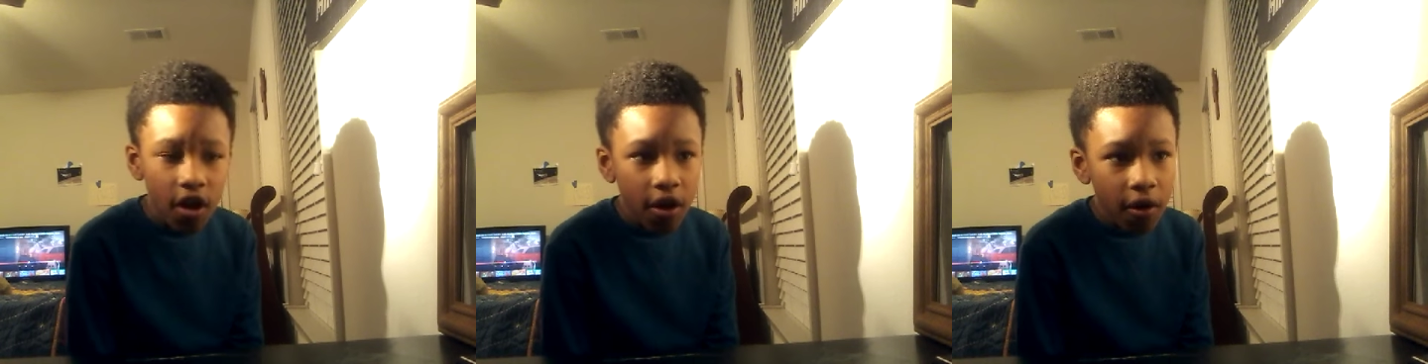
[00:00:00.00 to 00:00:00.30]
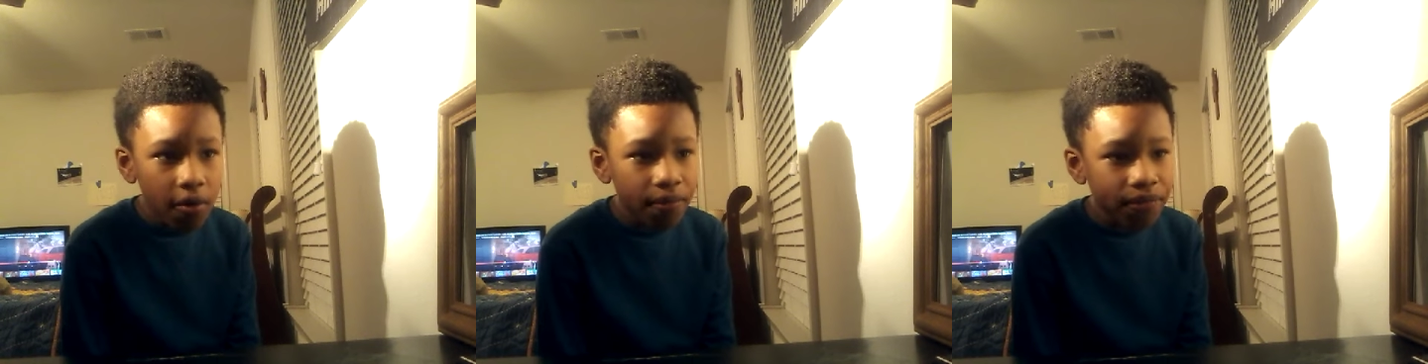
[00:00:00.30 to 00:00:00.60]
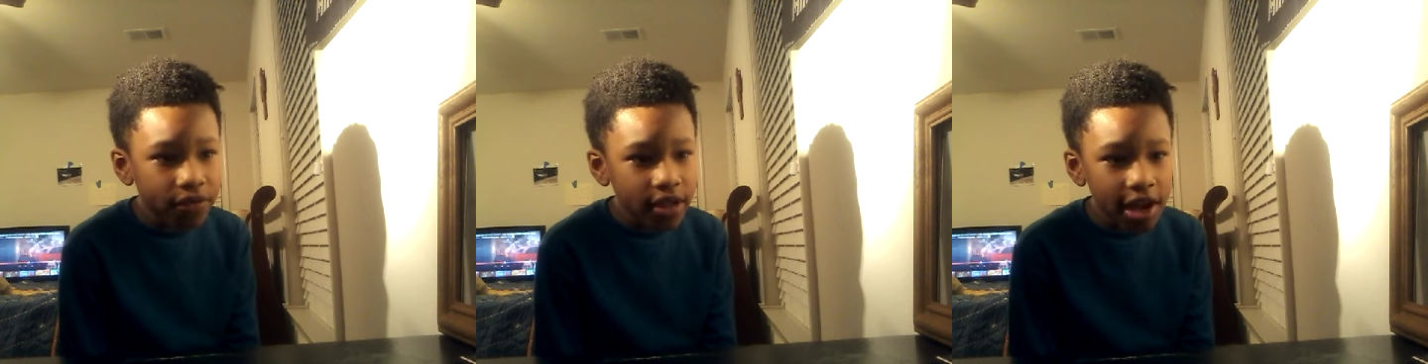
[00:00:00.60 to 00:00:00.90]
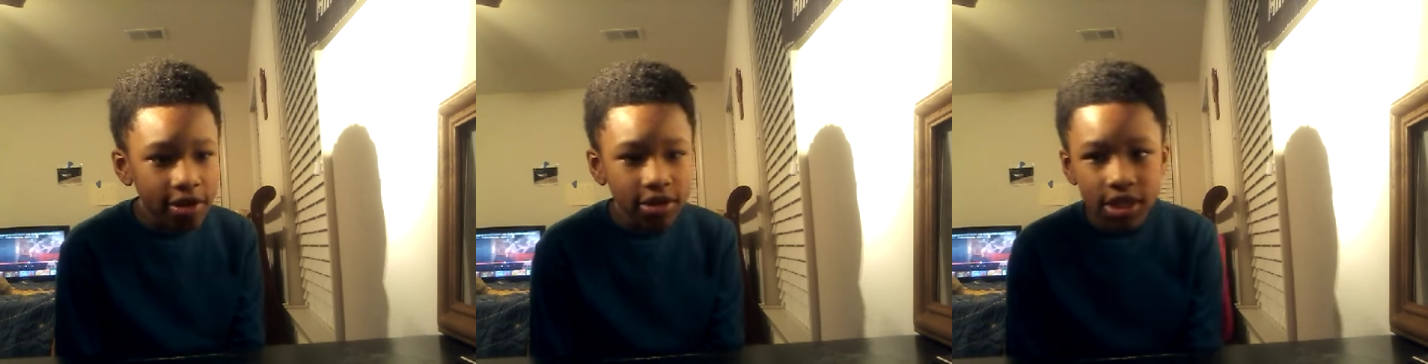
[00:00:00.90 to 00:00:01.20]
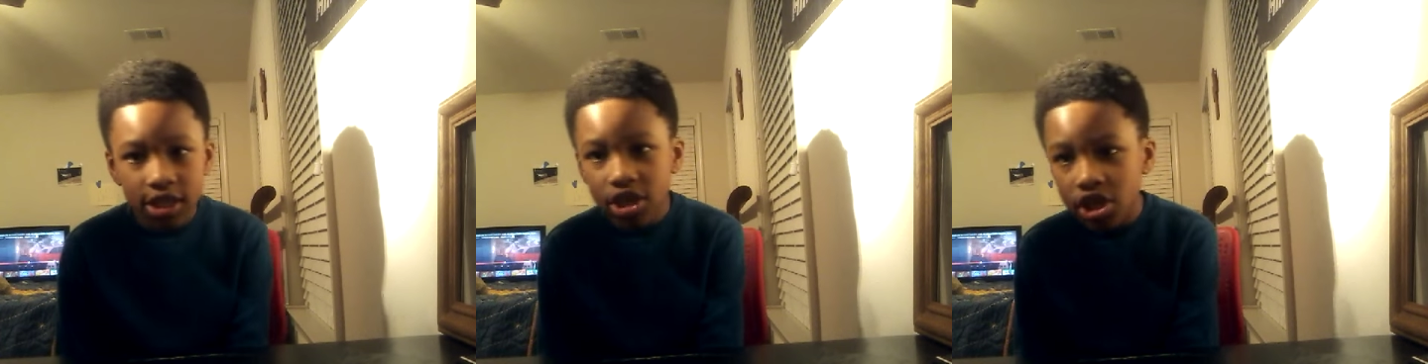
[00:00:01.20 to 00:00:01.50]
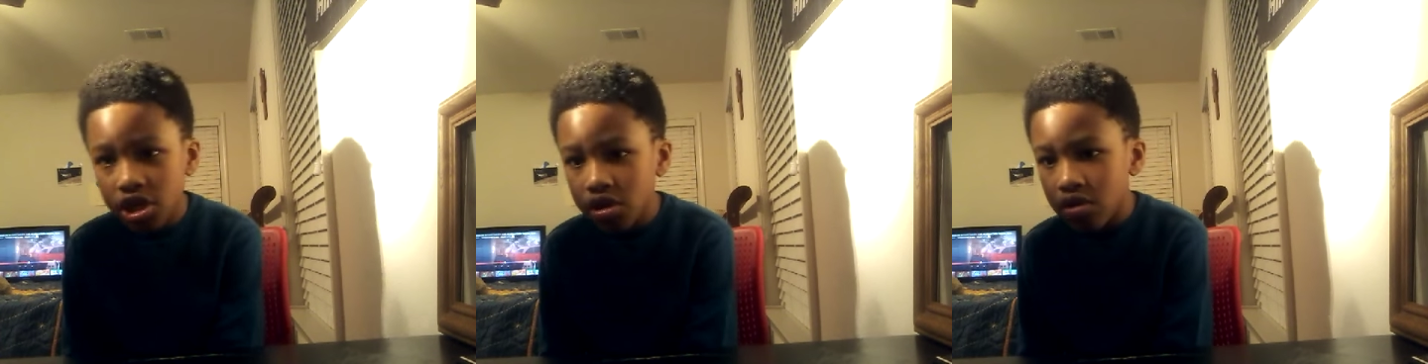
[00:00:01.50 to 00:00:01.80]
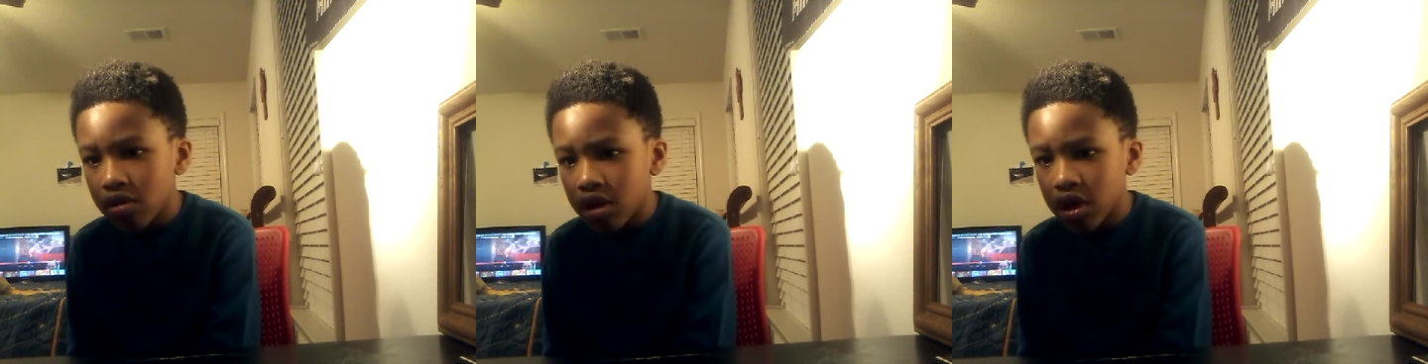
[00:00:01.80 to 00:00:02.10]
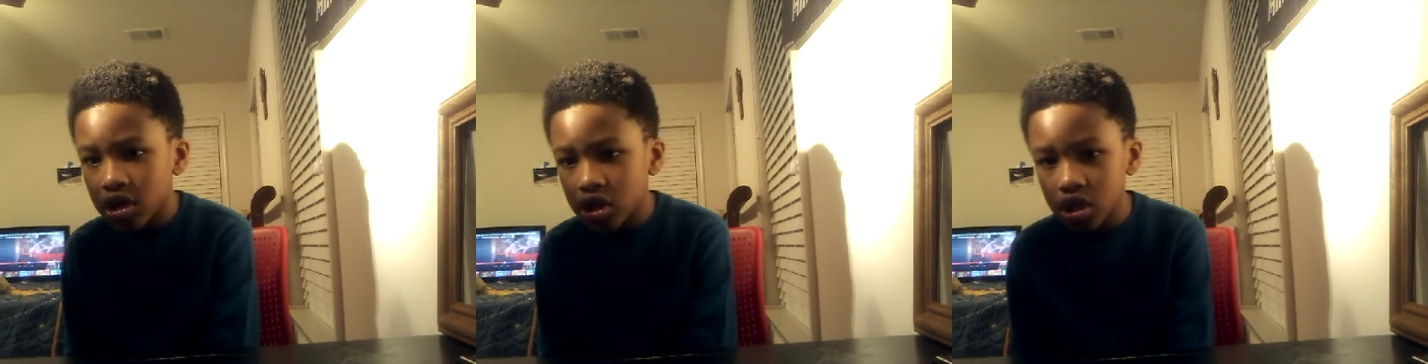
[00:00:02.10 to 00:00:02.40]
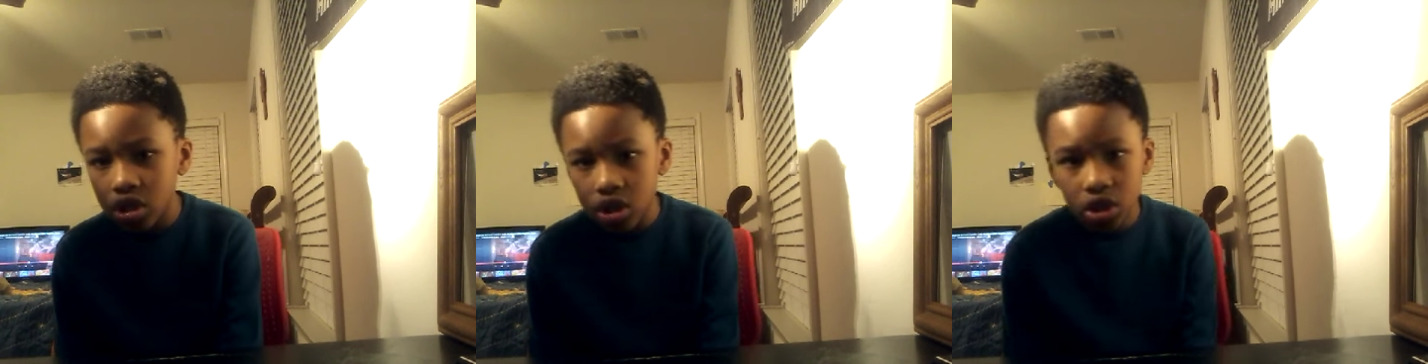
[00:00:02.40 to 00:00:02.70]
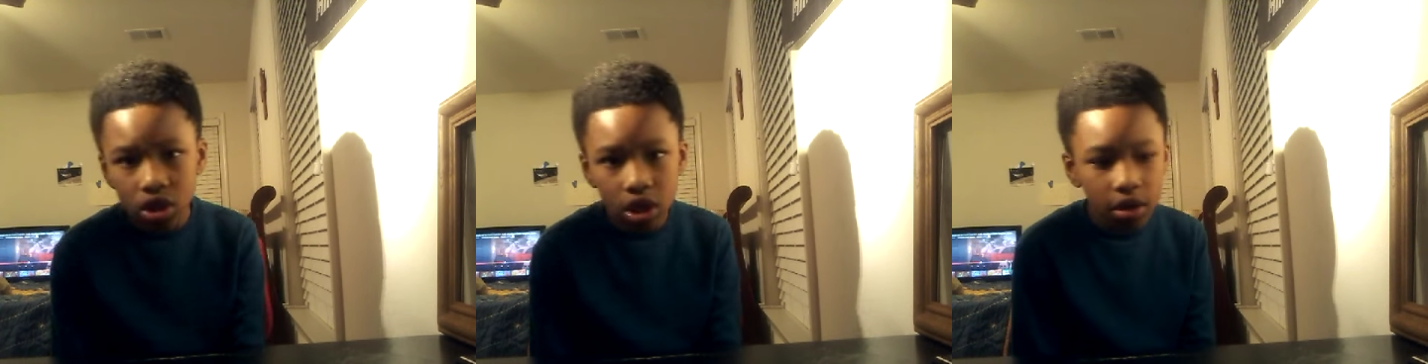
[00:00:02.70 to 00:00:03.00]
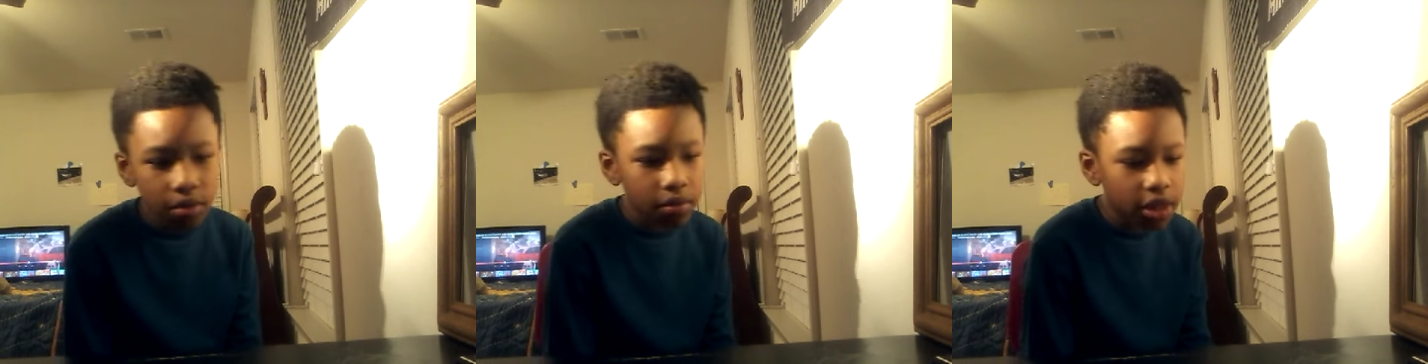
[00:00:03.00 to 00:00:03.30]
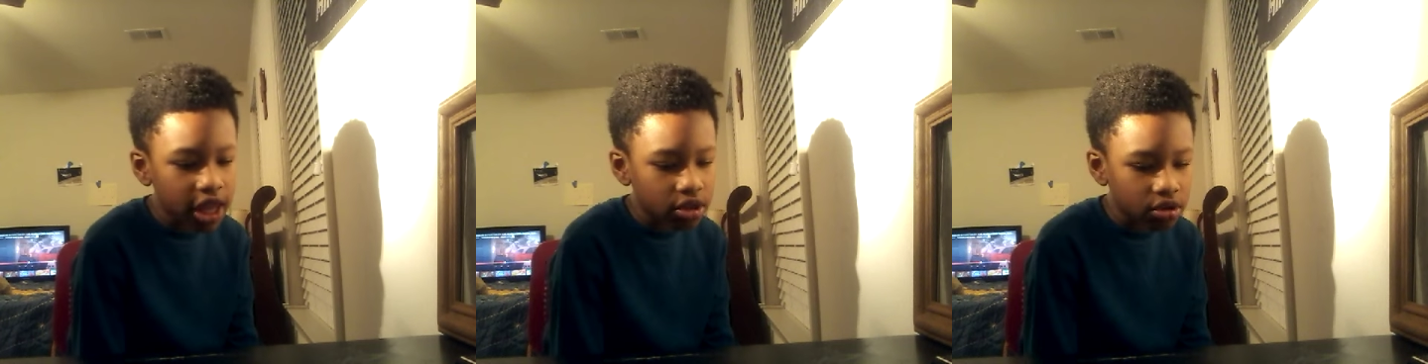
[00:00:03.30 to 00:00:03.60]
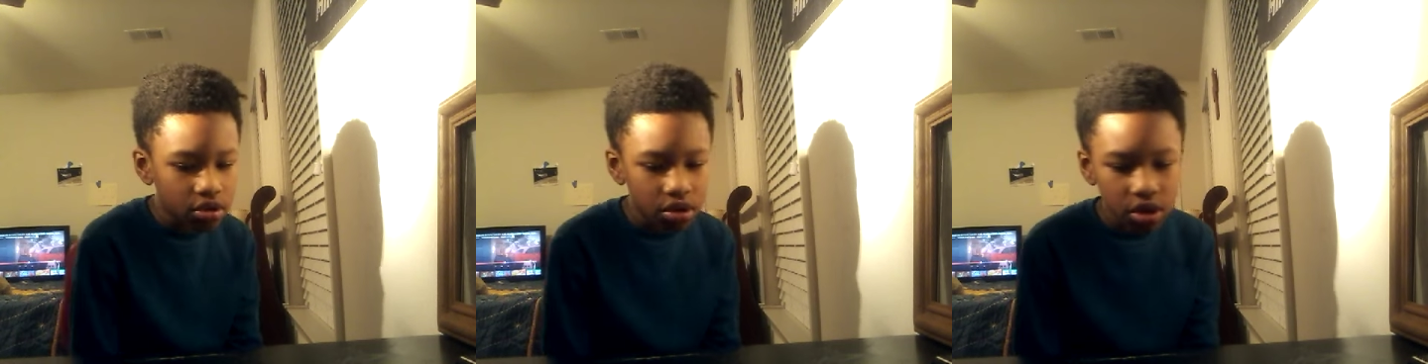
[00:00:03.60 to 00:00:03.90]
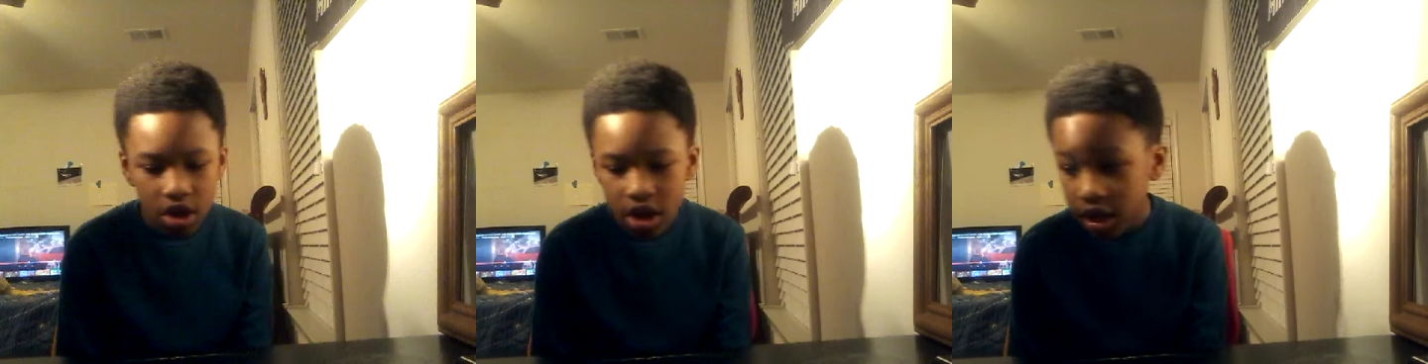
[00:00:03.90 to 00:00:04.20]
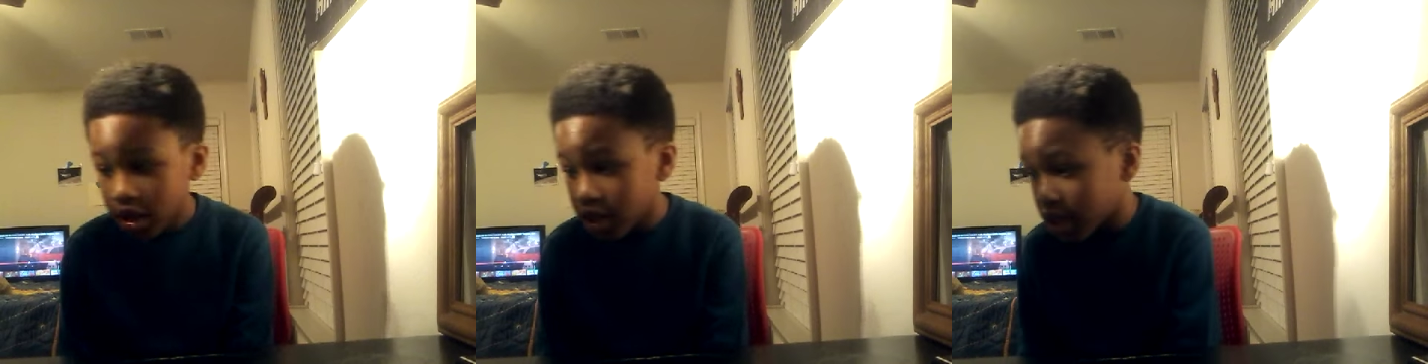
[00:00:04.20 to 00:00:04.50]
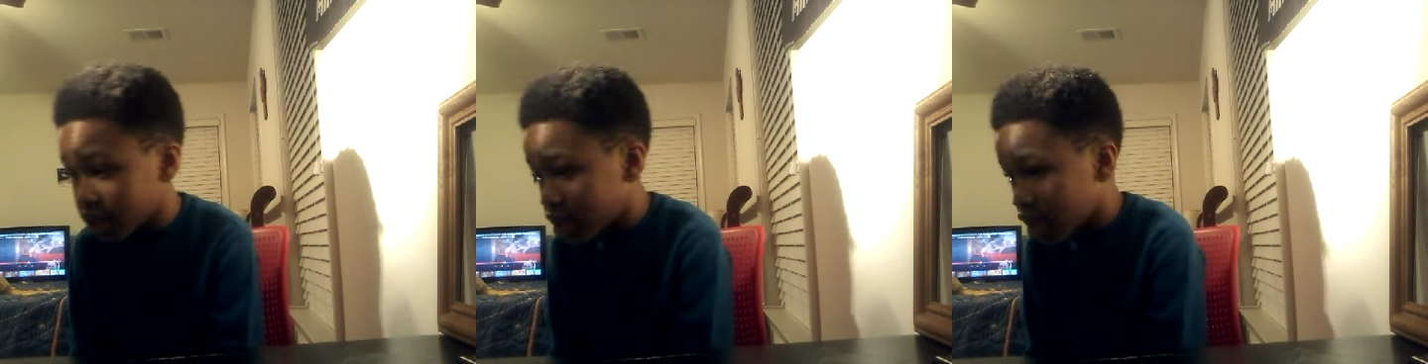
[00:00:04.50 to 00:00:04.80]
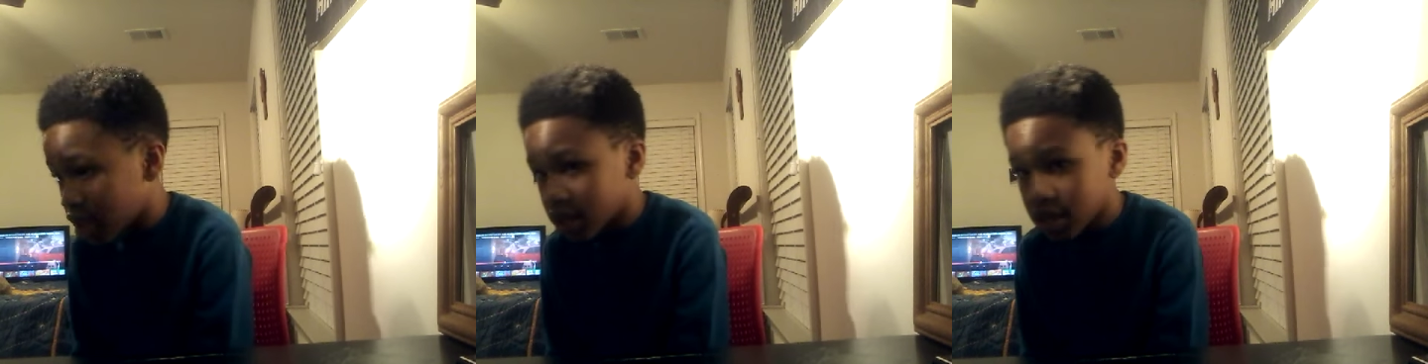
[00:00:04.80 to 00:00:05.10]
Um, I'll see you um, um, later this day.